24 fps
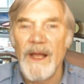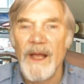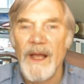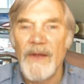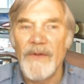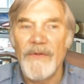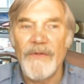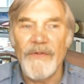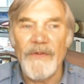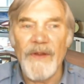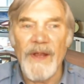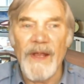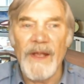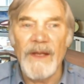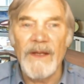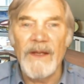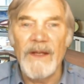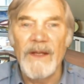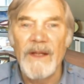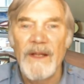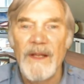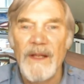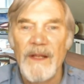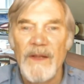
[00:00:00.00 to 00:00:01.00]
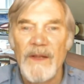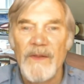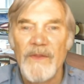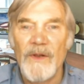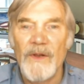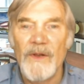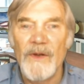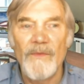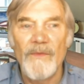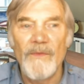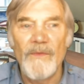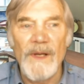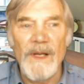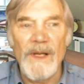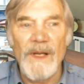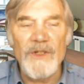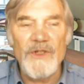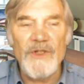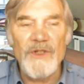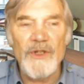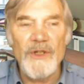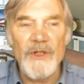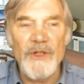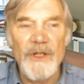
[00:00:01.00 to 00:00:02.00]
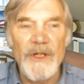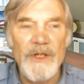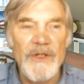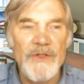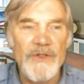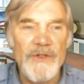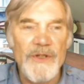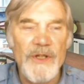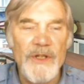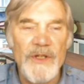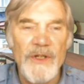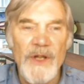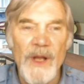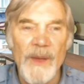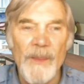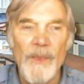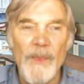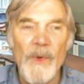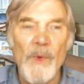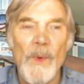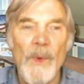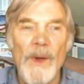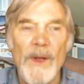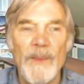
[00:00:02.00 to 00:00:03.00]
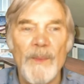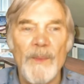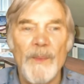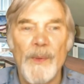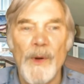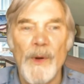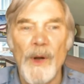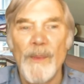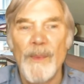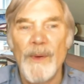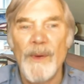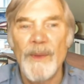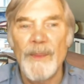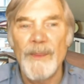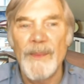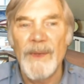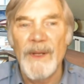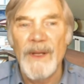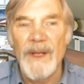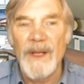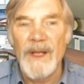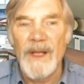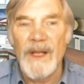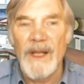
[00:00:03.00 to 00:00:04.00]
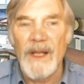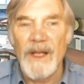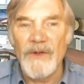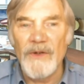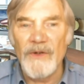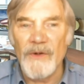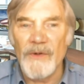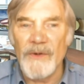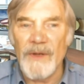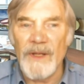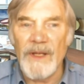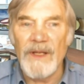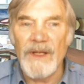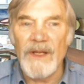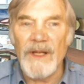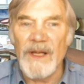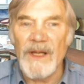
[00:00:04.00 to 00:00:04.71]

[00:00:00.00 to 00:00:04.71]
has said that religion is the number one problem hindering